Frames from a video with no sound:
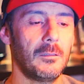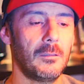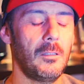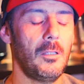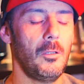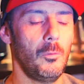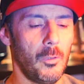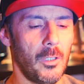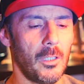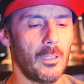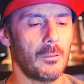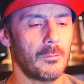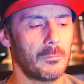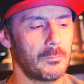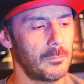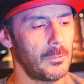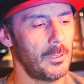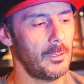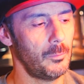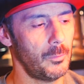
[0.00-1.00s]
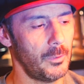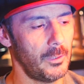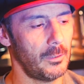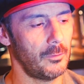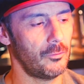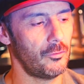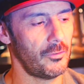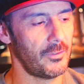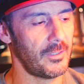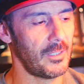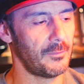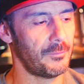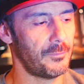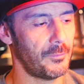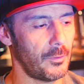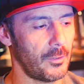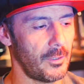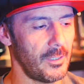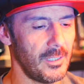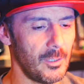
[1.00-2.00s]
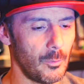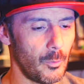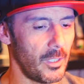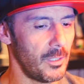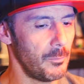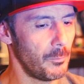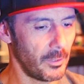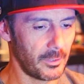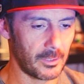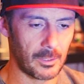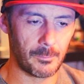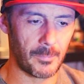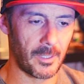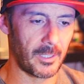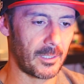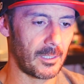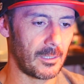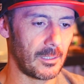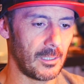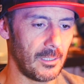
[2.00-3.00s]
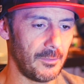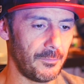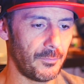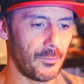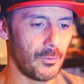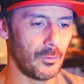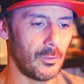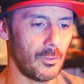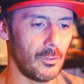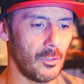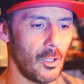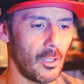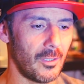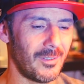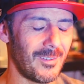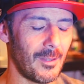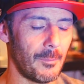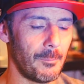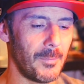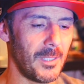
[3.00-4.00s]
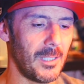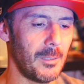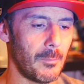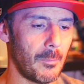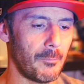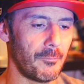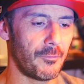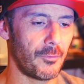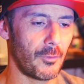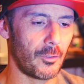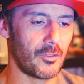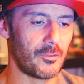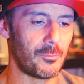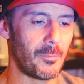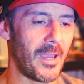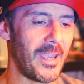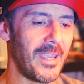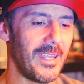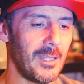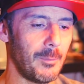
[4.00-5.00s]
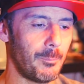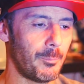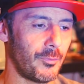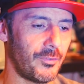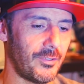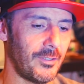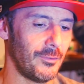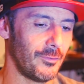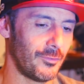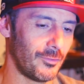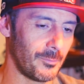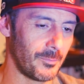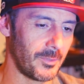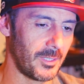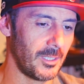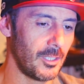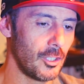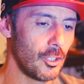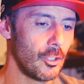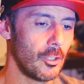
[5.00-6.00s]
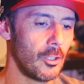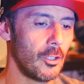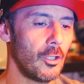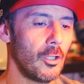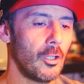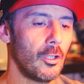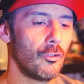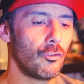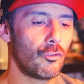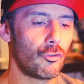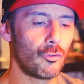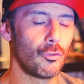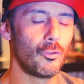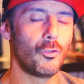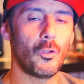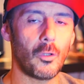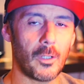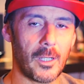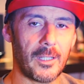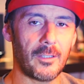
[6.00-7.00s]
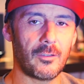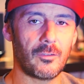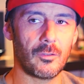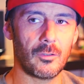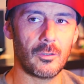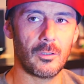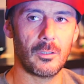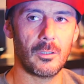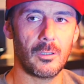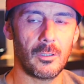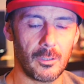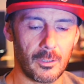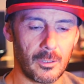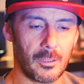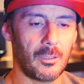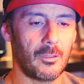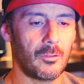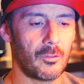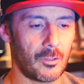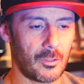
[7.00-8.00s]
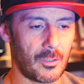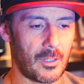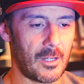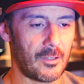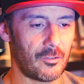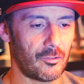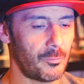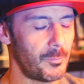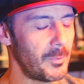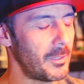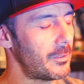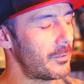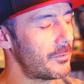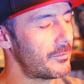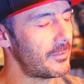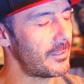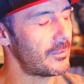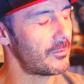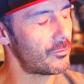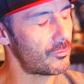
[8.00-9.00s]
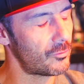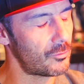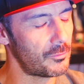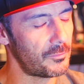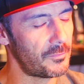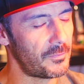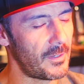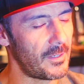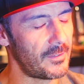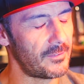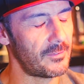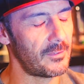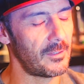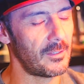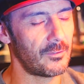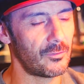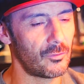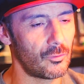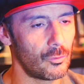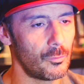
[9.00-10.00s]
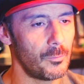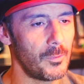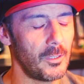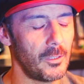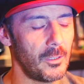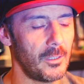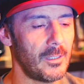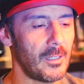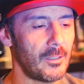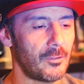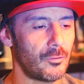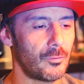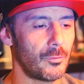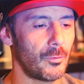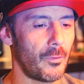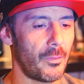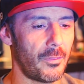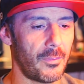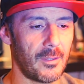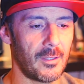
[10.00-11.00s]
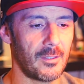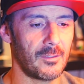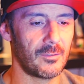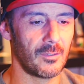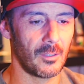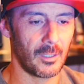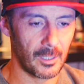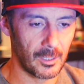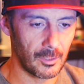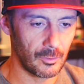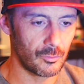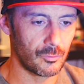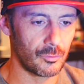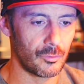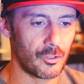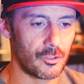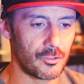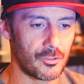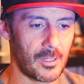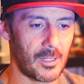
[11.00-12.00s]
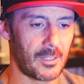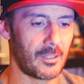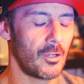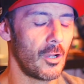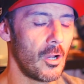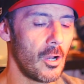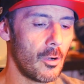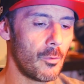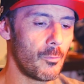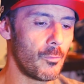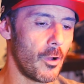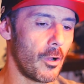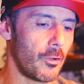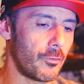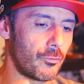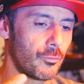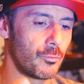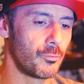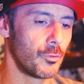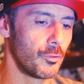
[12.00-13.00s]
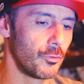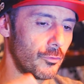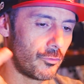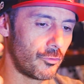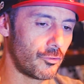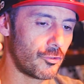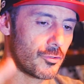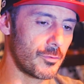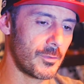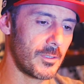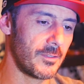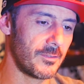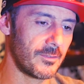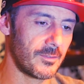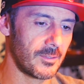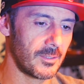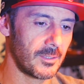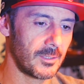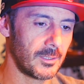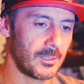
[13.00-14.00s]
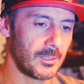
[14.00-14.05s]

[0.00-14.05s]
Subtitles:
You will. Just get focused. Anyway, in mountain biking, if you're not a minimum focus by 80% or something, sooner or later you're going to crash because it's too fast. It's too many natural things into the track, rocks, roots, trees,